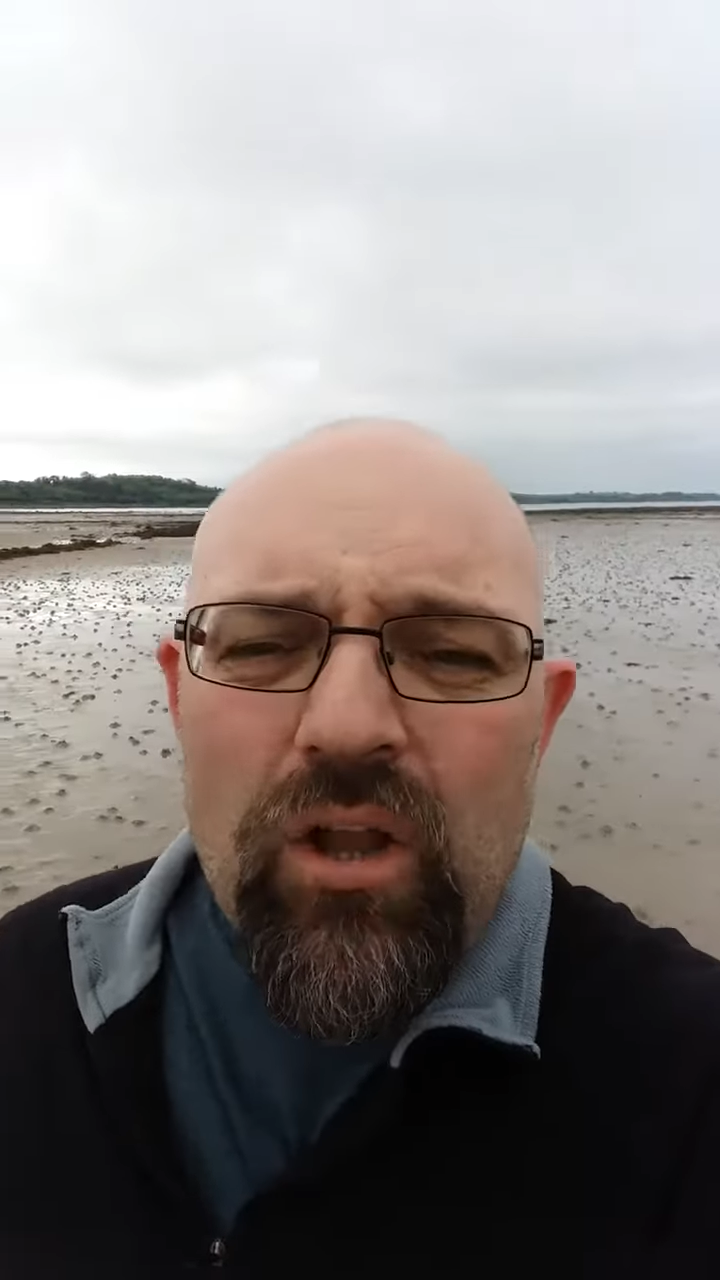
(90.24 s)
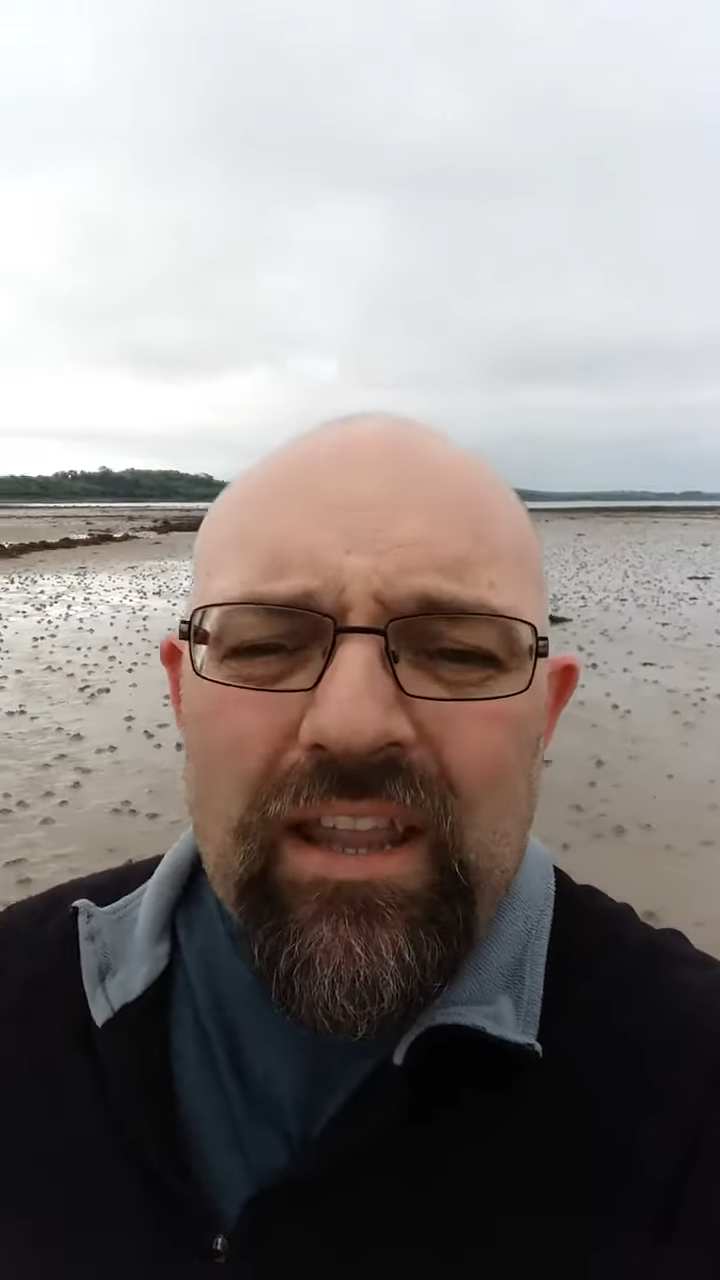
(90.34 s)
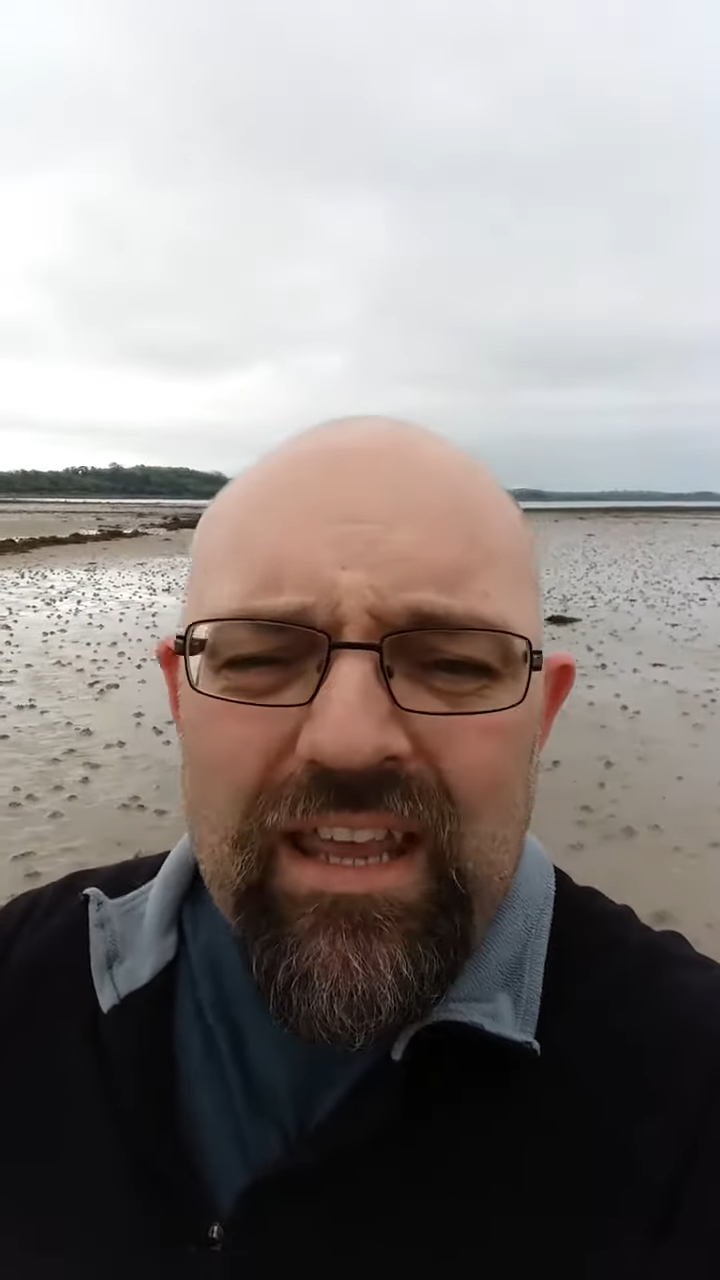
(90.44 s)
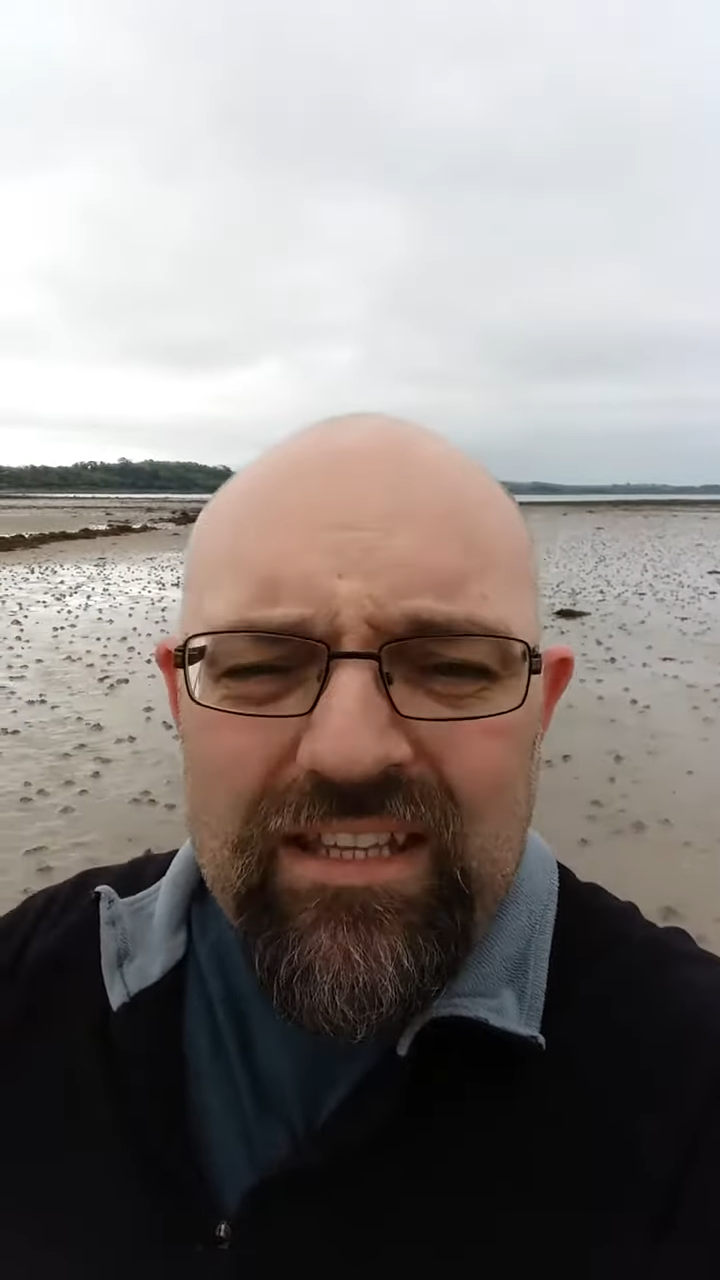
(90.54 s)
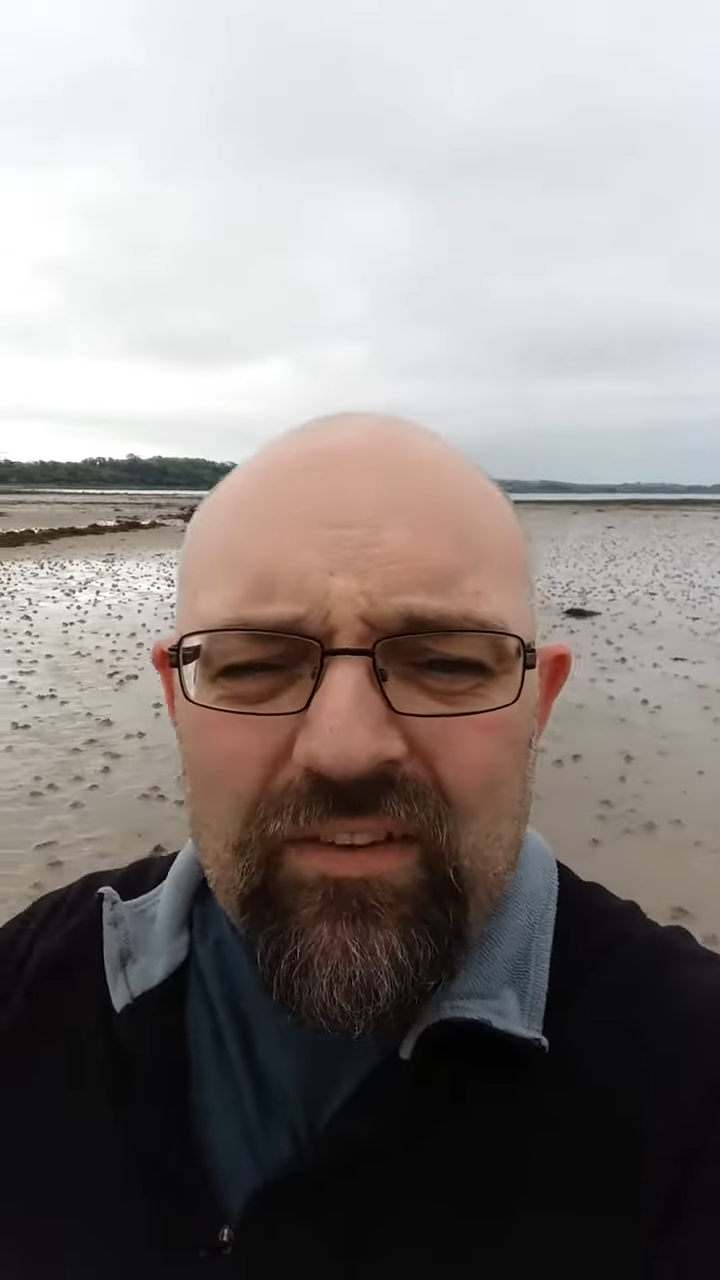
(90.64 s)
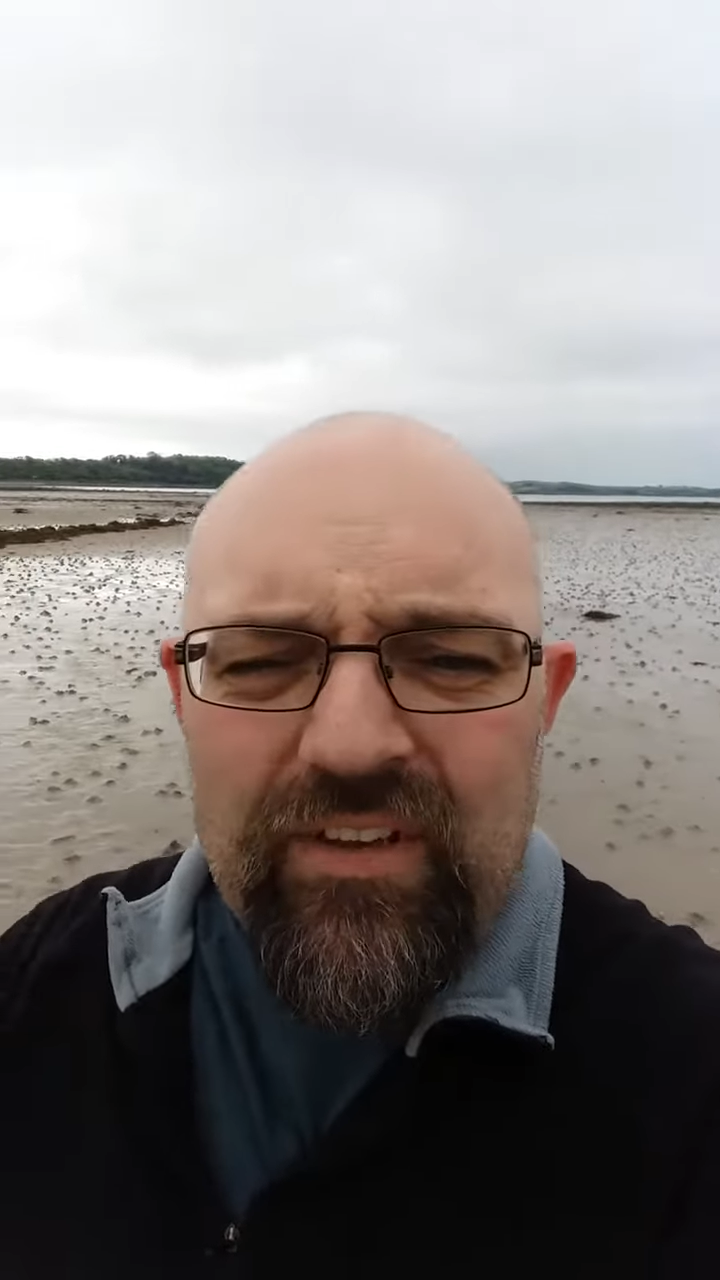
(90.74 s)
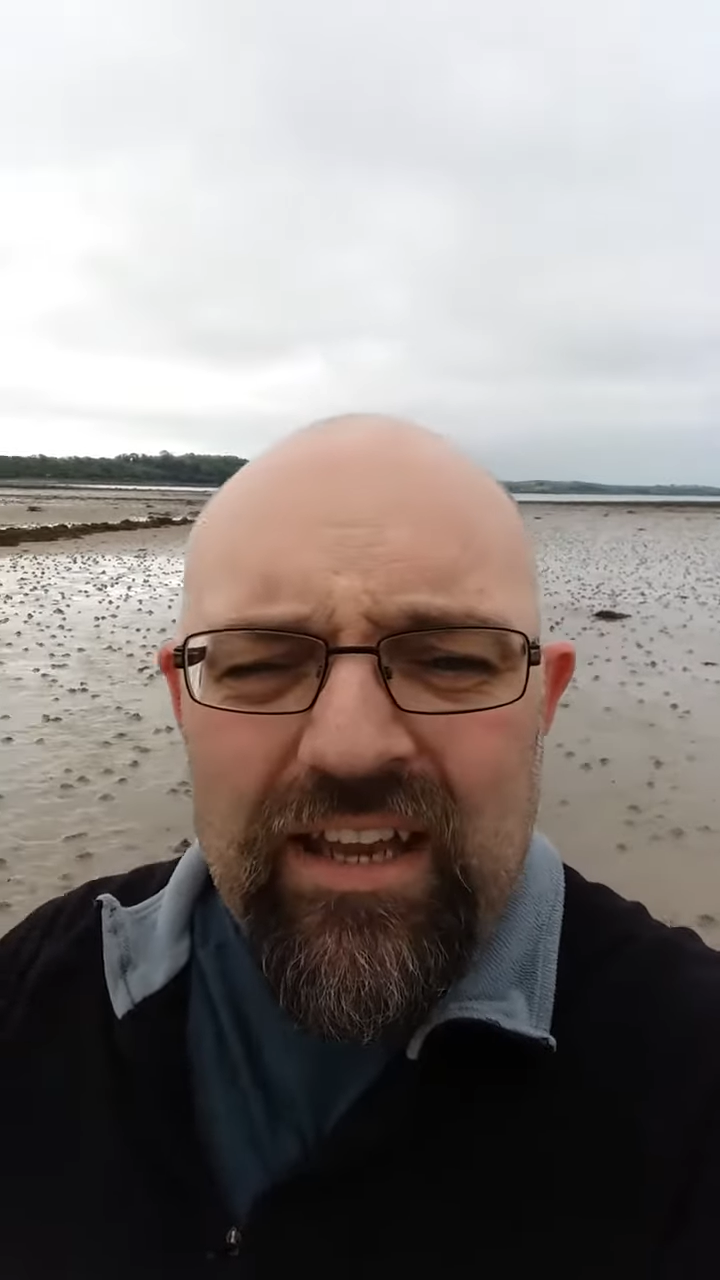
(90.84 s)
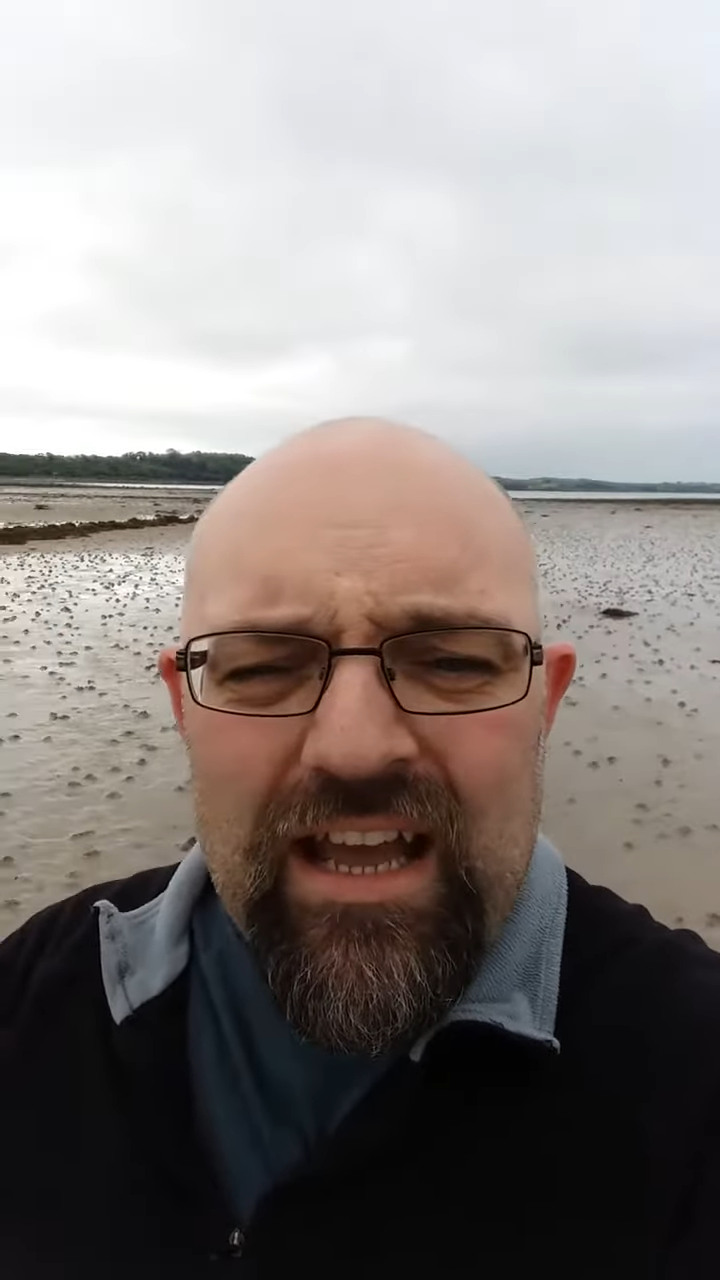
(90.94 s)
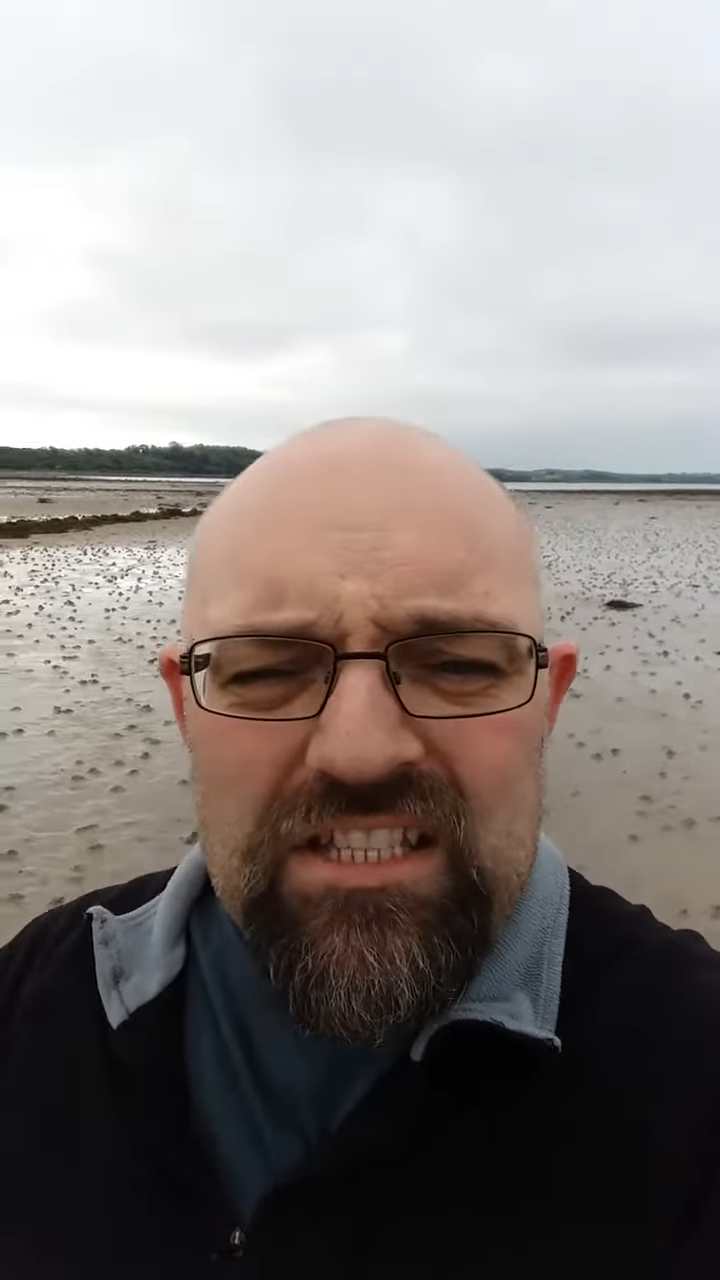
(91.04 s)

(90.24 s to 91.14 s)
All the activity